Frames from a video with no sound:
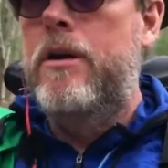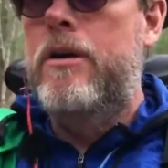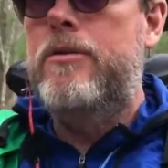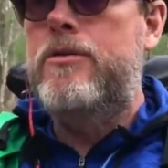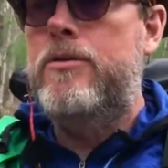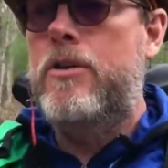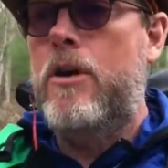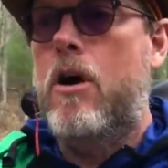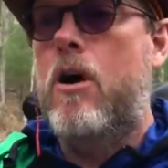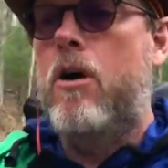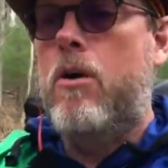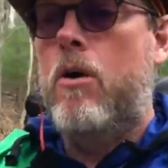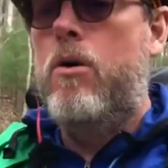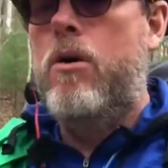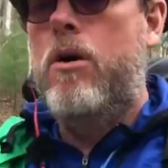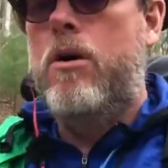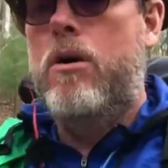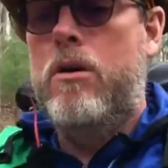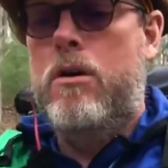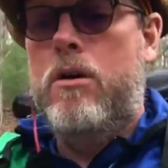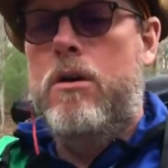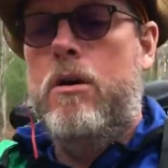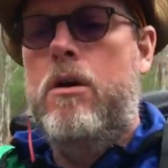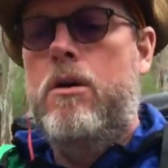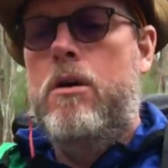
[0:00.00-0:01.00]
So,
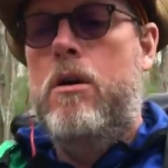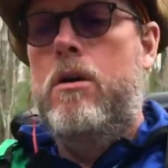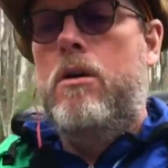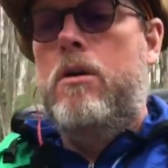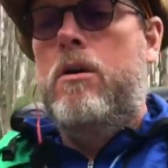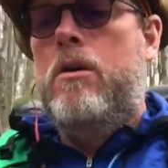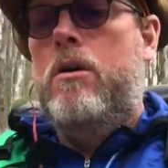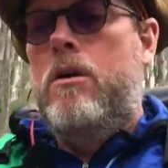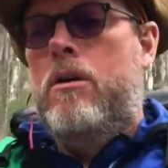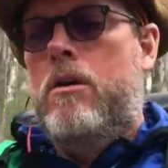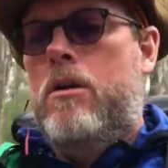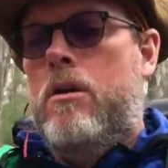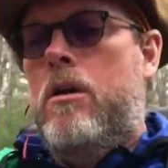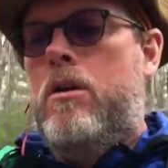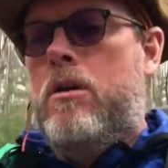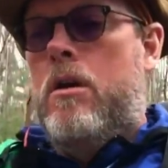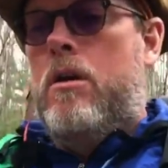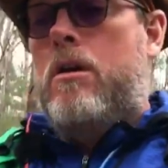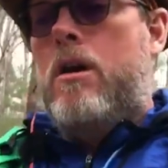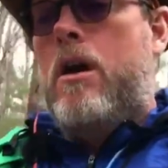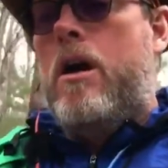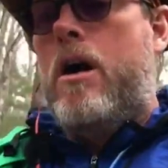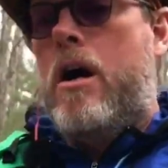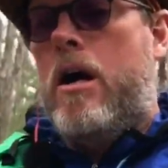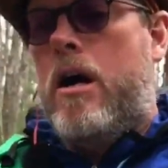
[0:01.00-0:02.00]

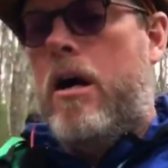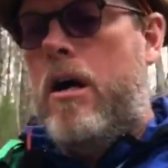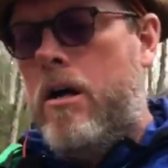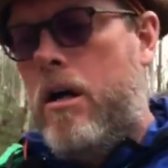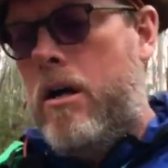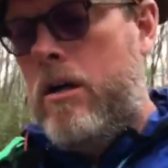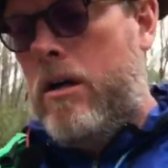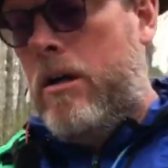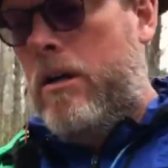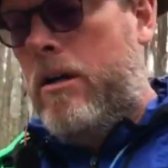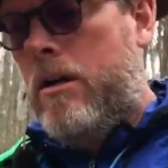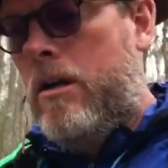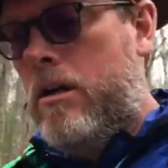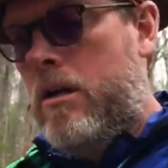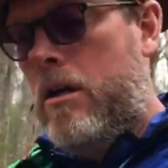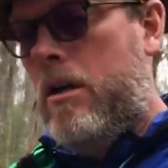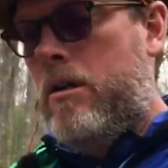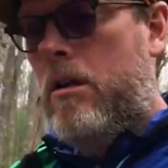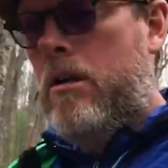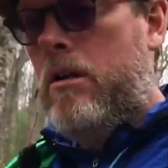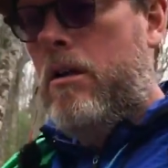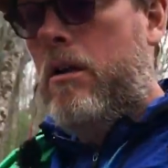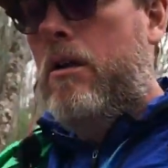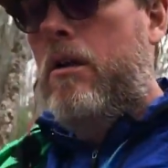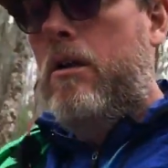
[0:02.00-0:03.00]
but
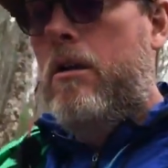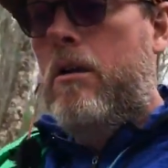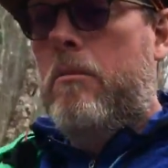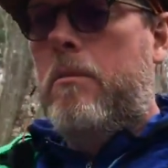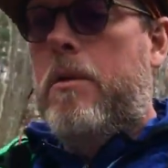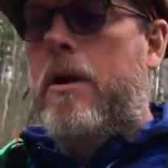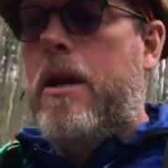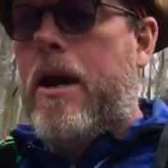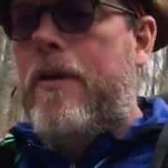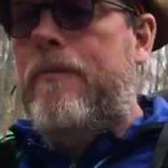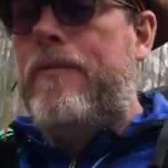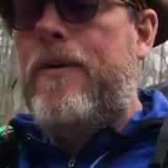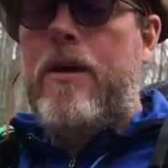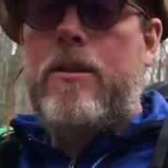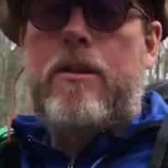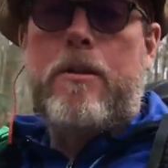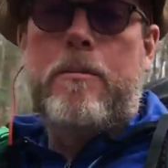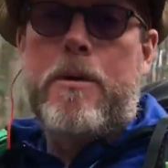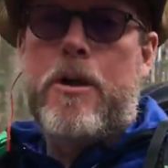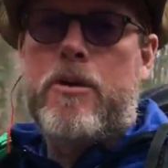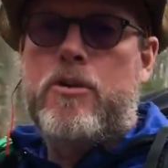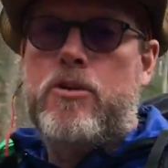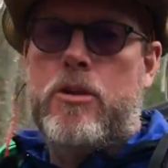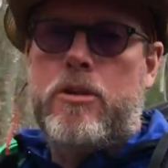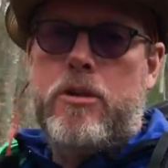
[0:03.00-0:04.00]
I found the
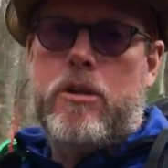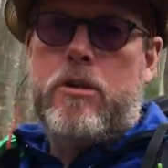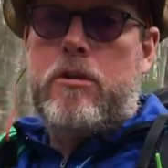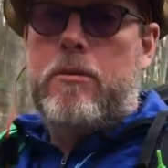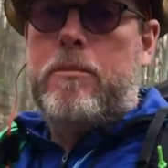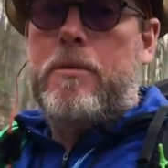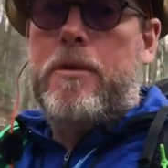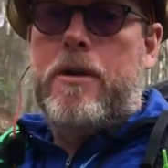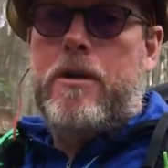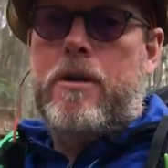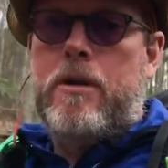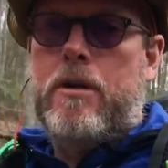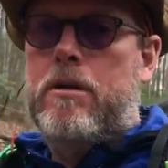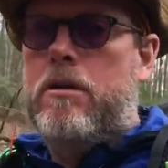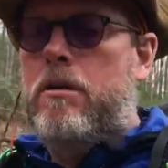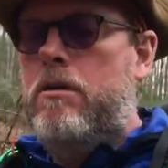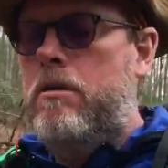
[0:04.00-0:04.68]
Budget Inn to be,